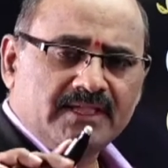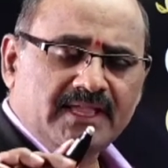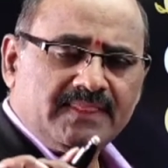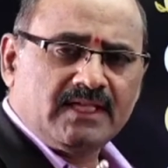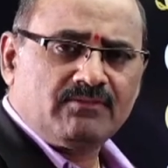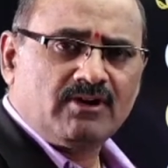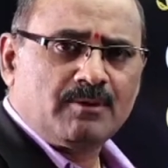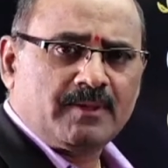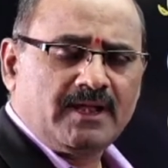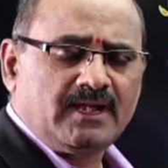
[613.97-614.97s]
in the
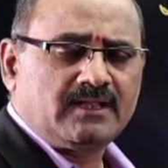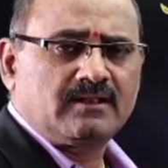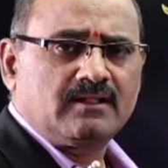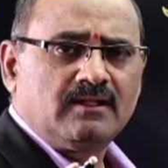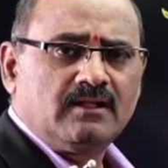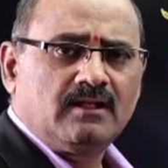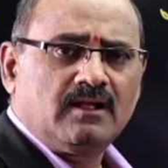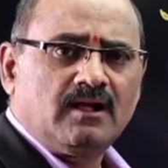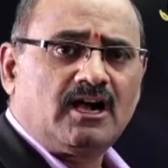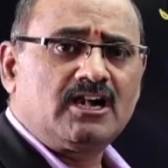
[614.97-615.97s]
evaporator
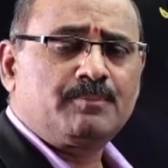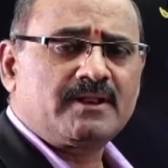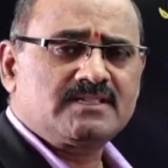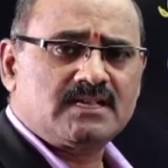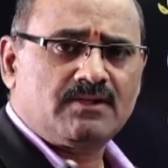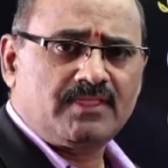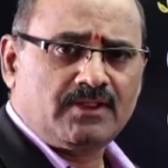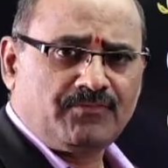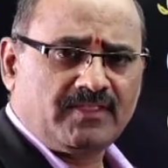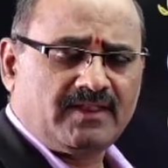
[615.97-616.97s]
and pressure of the
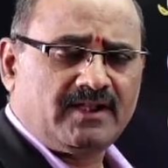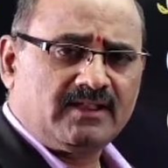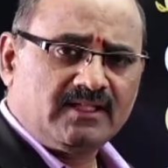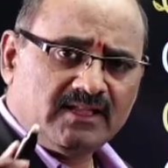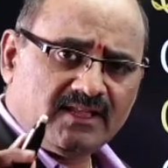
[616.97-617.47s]
refrigerant